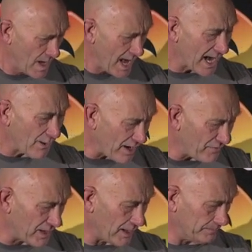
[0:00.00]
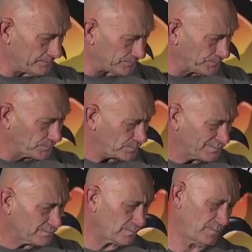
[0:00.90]
However,
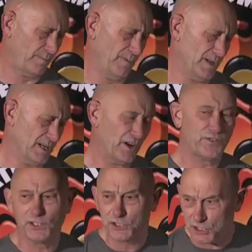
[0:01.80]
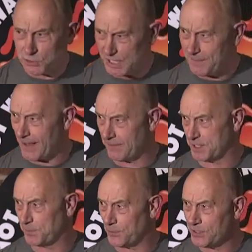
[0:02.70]
I feel duty bound to
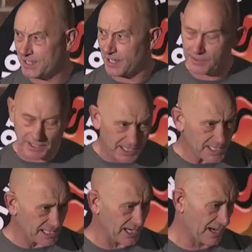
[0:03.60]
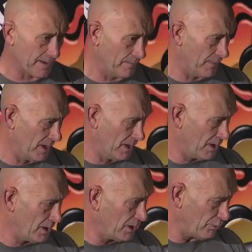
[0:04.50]
point out that this term
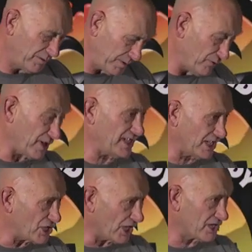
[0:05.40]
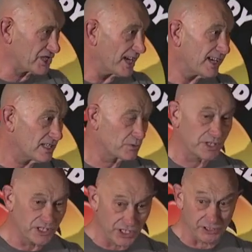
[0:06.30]
we've been reading Charles Dickens with the
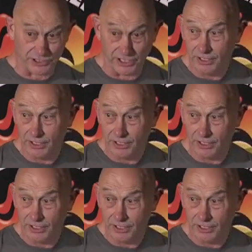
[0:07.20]
children